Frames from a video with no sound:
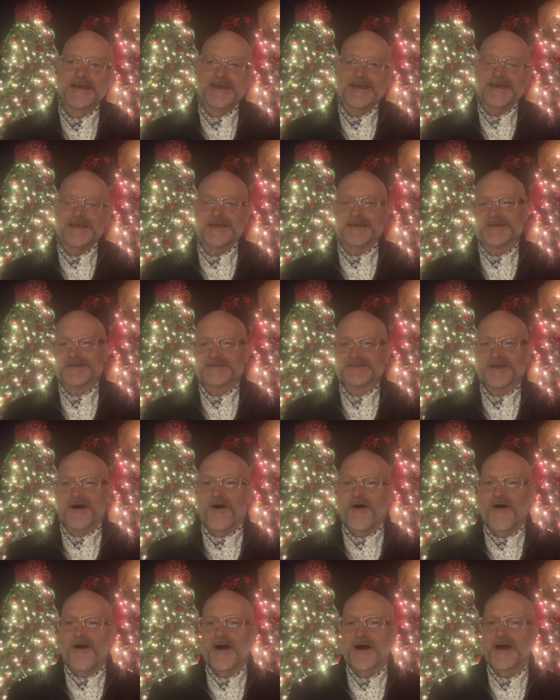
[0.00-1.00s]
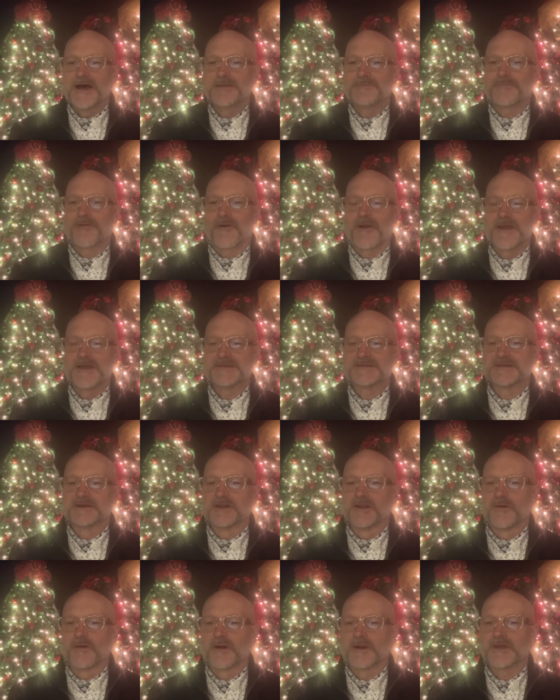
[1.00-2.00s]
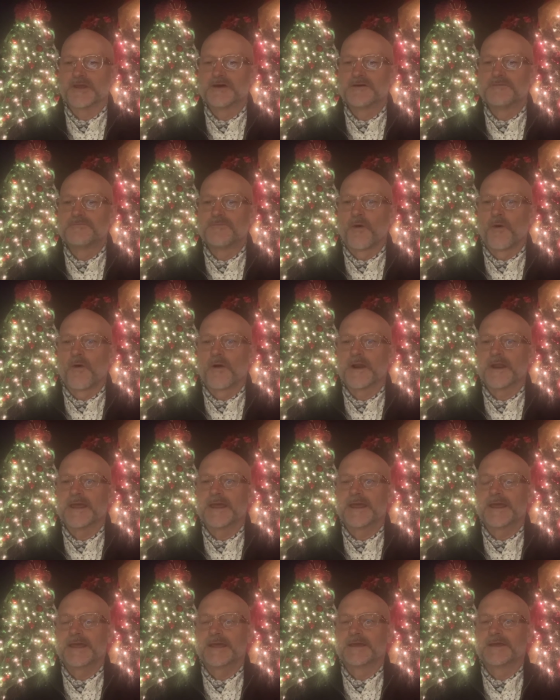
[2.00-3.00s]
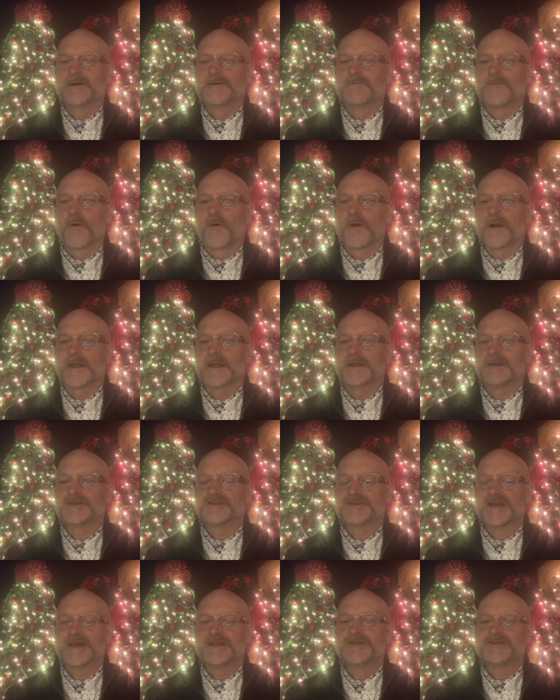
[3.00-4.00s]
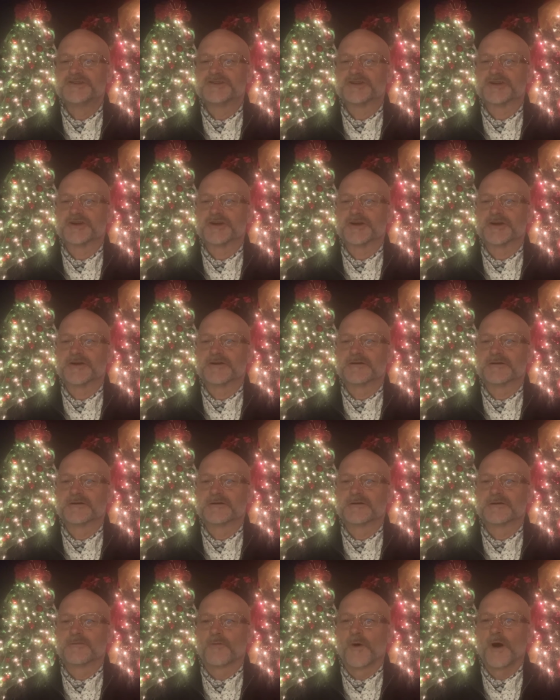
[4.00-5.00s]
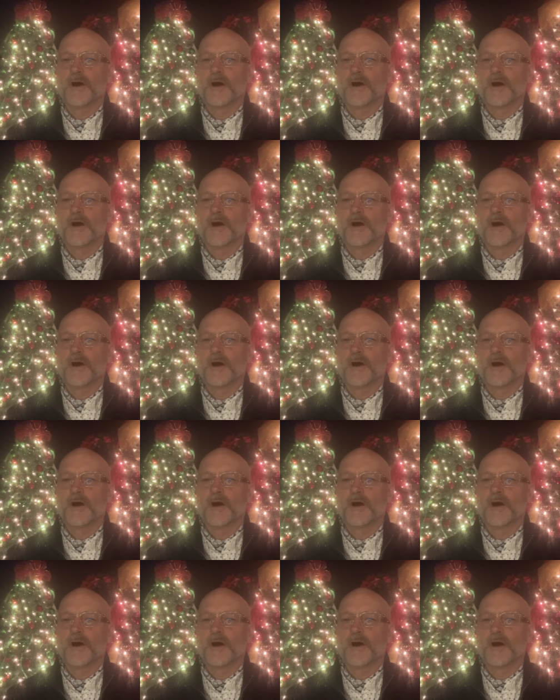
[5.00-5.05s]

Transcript: is on. Praise the Lord. Good morning. Good morning, Ginger. Well,